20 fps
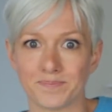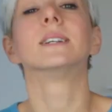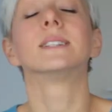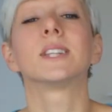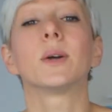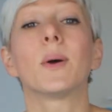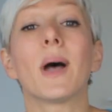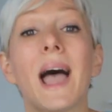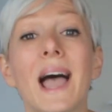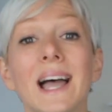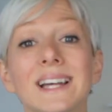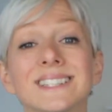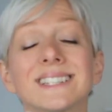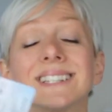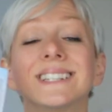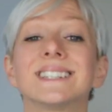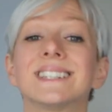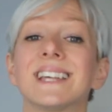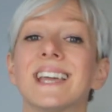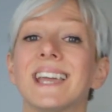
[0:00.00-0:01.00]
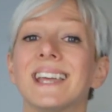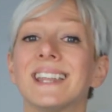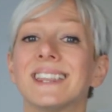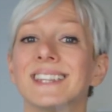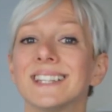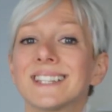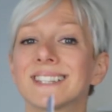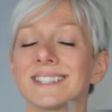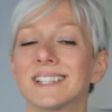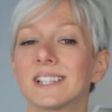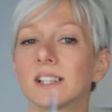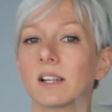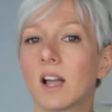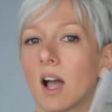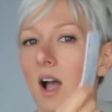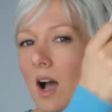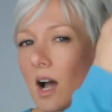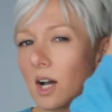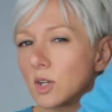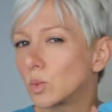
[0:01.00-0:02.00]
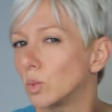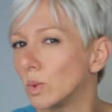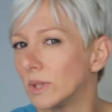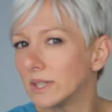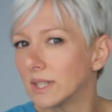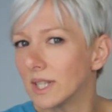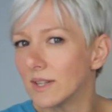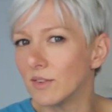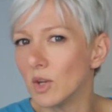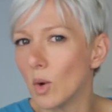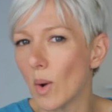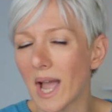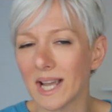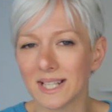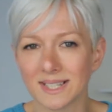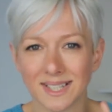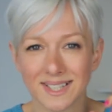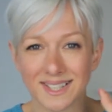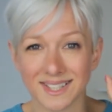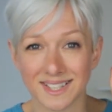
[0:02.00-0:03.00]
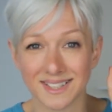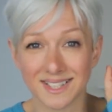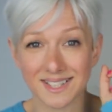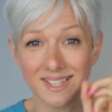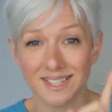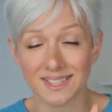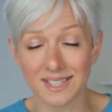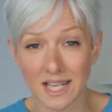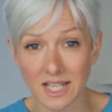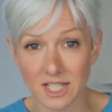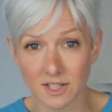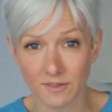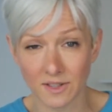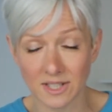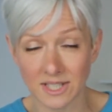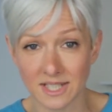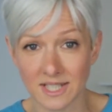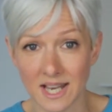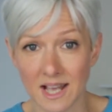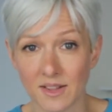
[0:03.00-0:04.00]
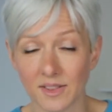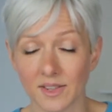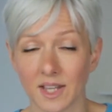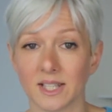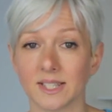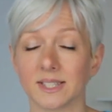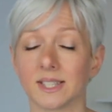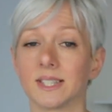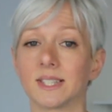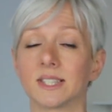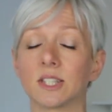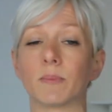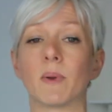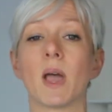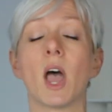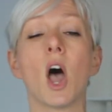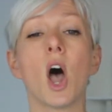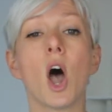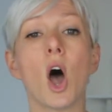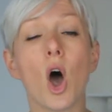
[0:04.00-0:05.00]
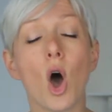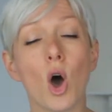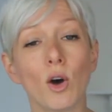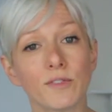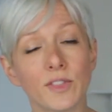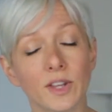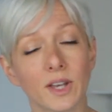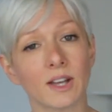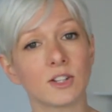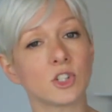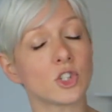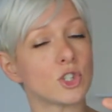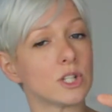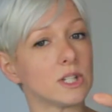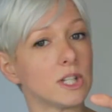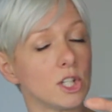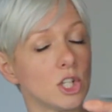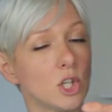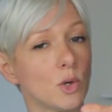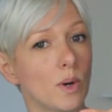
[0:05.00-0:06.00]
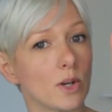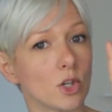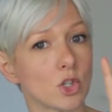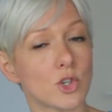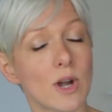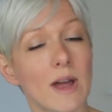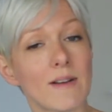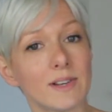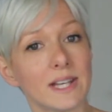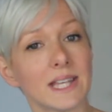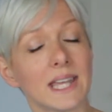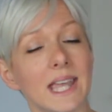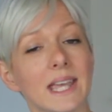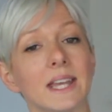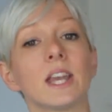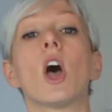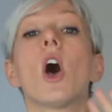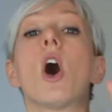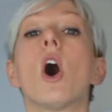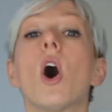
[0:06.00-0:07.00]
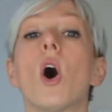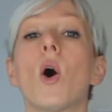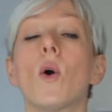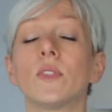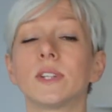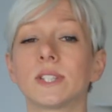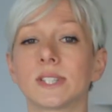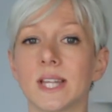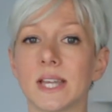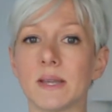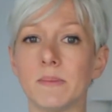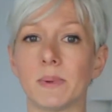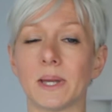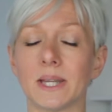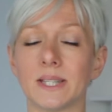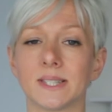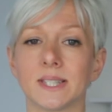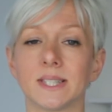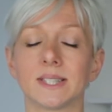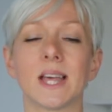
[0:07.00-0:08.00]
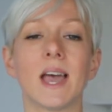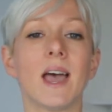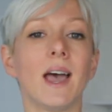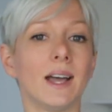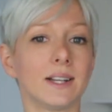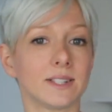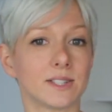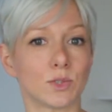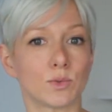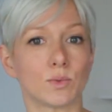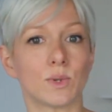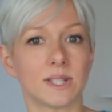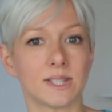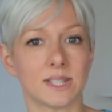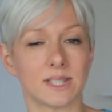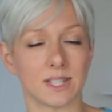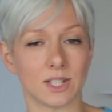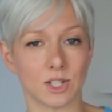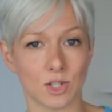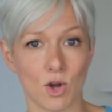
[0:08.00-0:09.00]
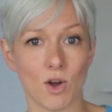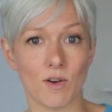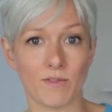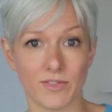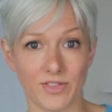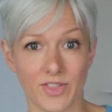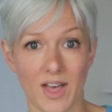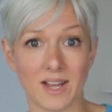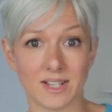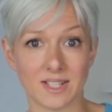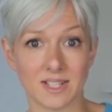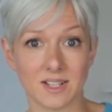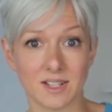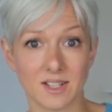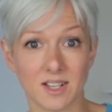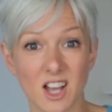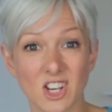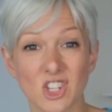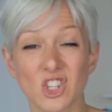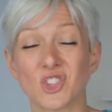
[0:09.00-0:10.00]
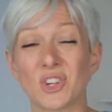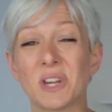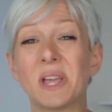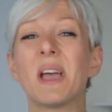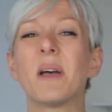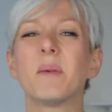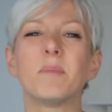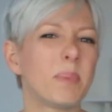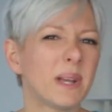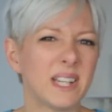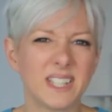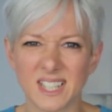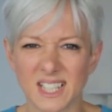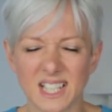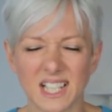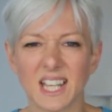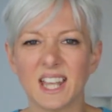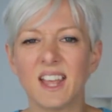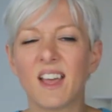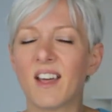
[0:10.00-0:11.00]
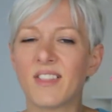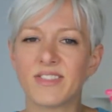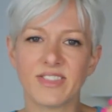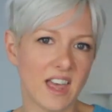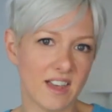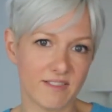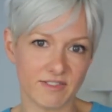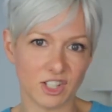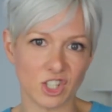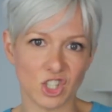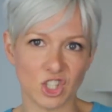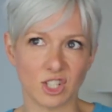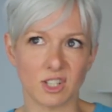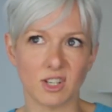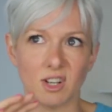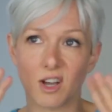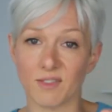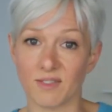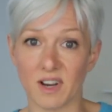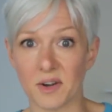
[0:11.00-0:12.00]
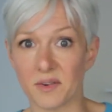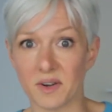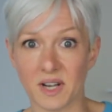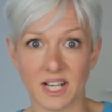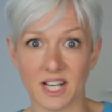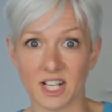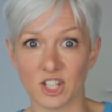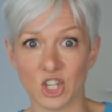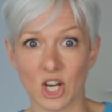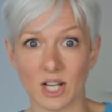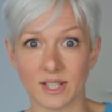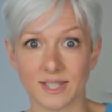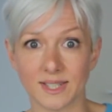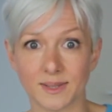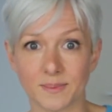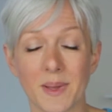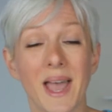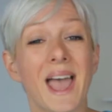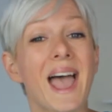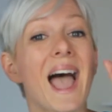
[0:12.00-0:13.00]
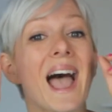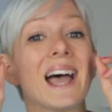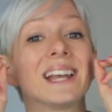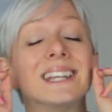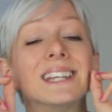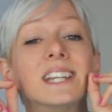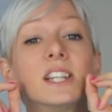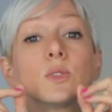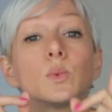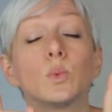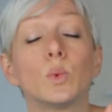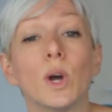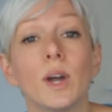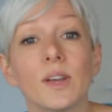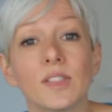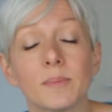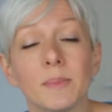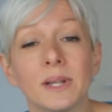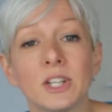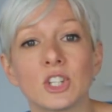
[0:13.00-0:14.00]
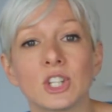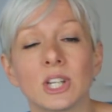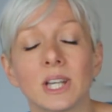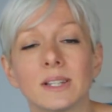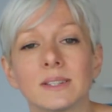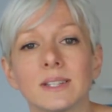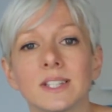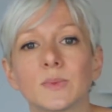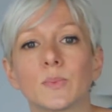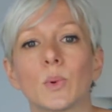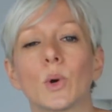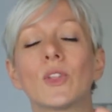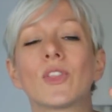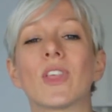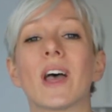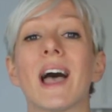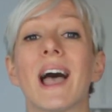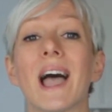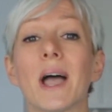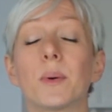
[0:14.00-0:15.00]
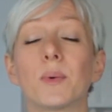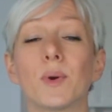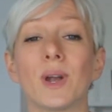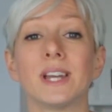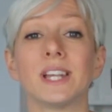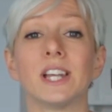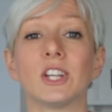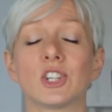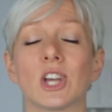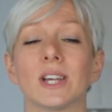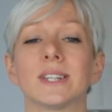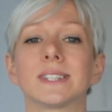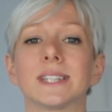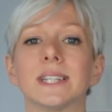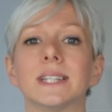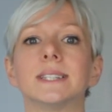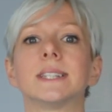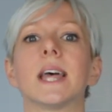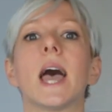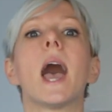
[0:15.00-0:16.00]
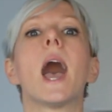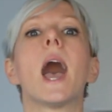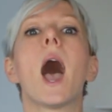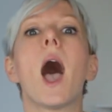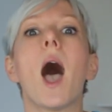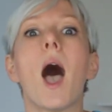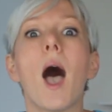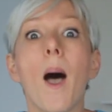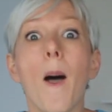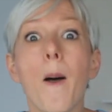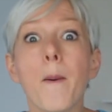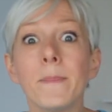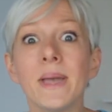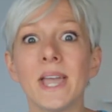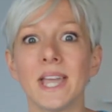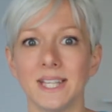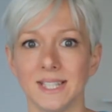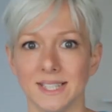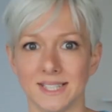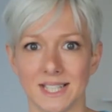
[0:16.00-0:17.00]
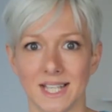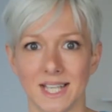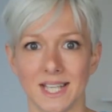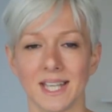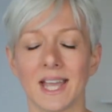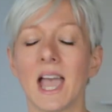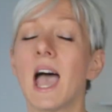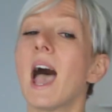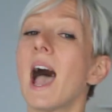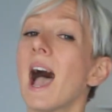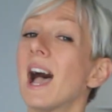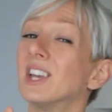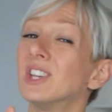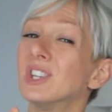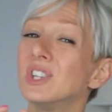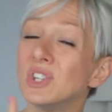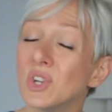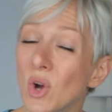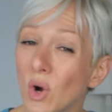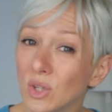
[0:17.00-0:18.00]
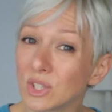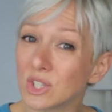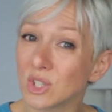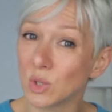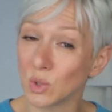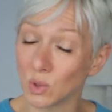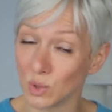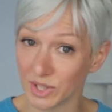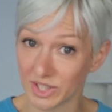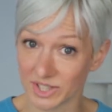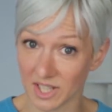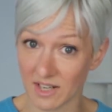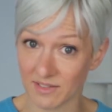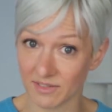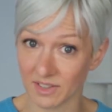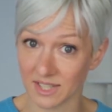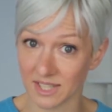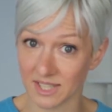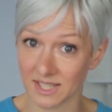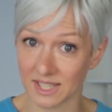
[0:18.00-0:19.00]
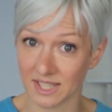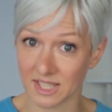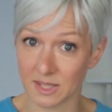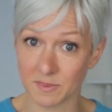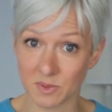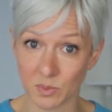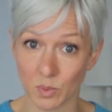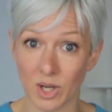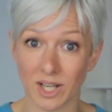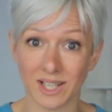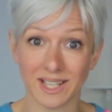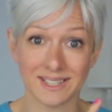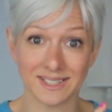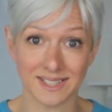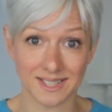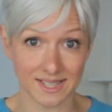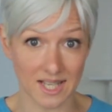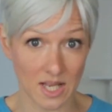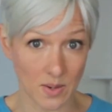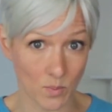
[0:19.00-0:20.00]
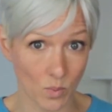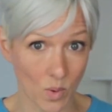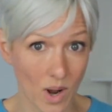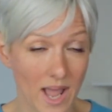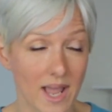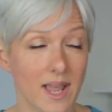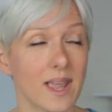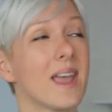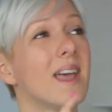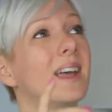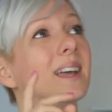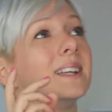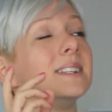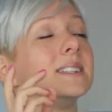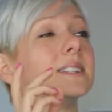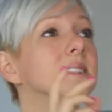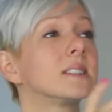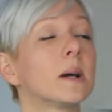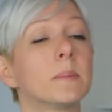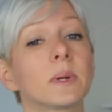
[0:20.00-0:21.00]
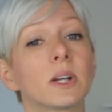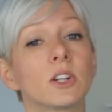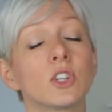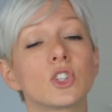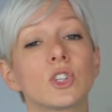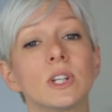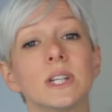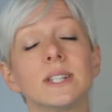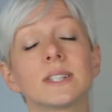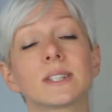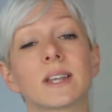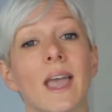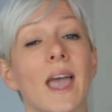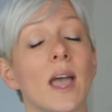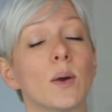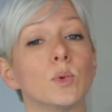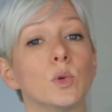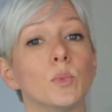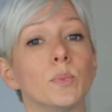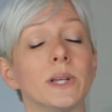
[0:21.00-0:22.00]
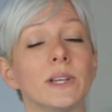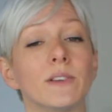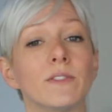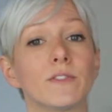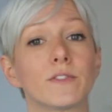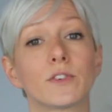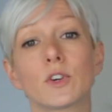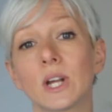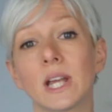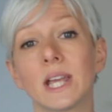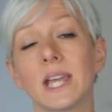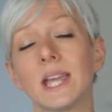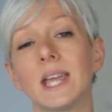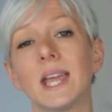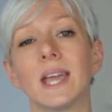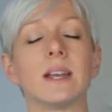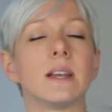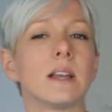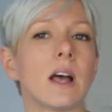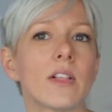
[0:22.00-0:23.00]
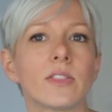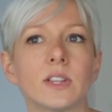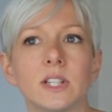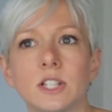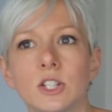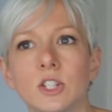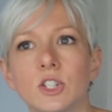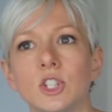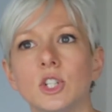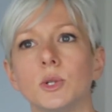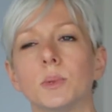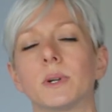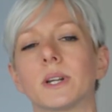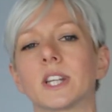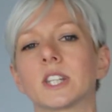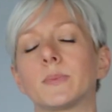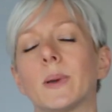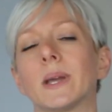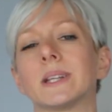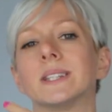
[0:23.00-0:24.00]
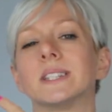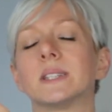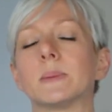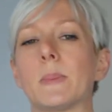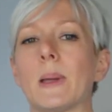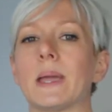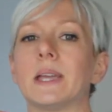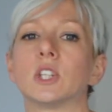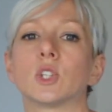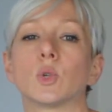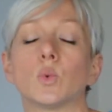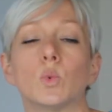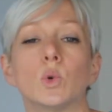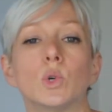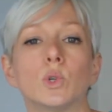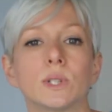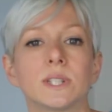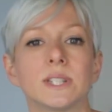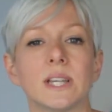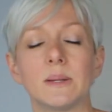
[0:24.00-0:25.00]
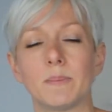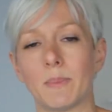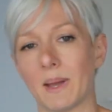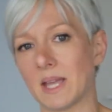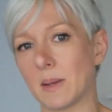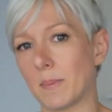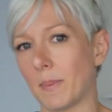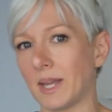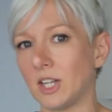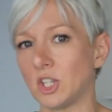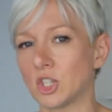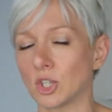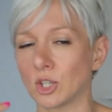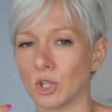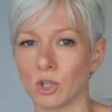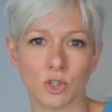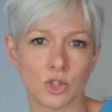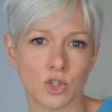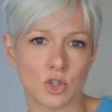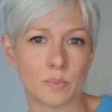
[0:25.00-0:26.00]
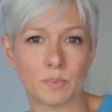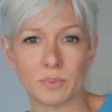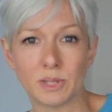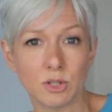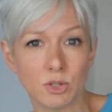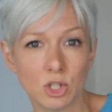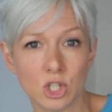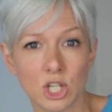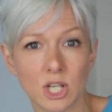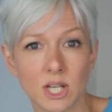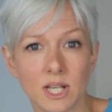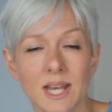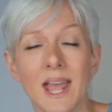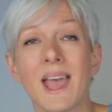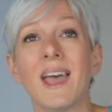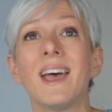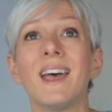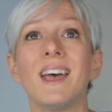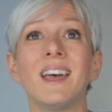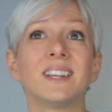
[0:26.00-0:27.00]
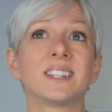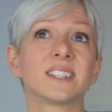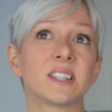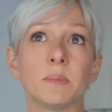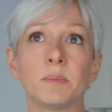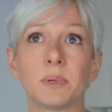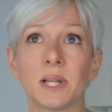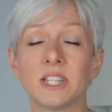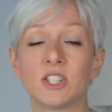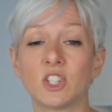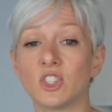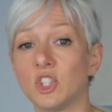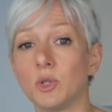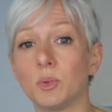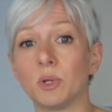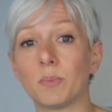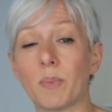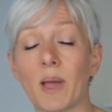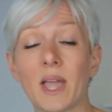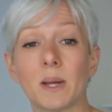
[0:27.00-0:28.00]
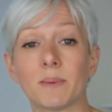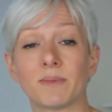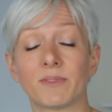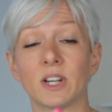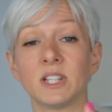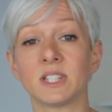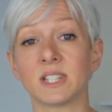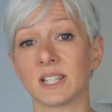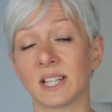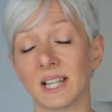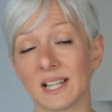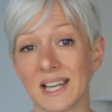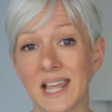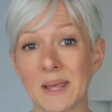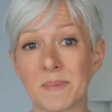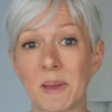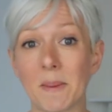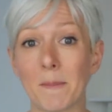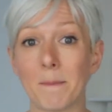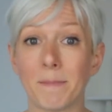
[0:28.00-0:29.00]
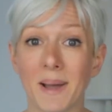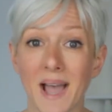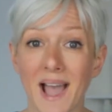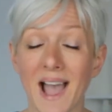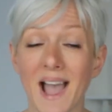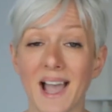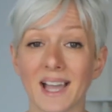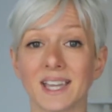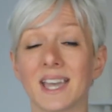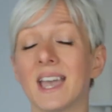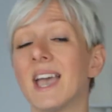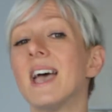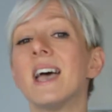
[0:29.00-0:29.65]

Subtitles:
So as I say, this little card will give you access to the state-funded healthcare system of the country that you are travelling in on the same basis as a resident of that country, basically their version of our NHS. And it is worth mentioning at this point that our NHS is amazing, and not all state-funded systems work in the same way. In some countries, care will be free. In others, you are expected to pay towards it, pay a patient contribution. Some places you would pay up front and claim it back.